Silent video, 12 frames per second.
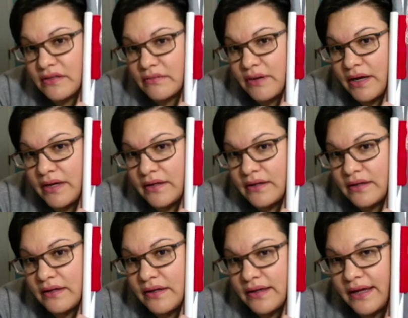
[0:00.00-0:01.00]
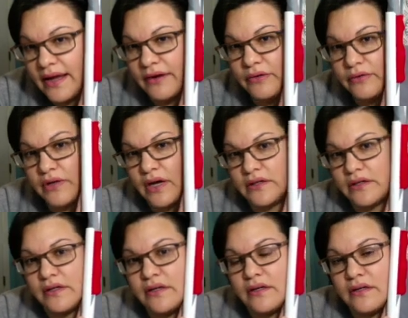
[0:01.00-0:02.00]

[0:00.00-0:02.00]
thread in an ecru color.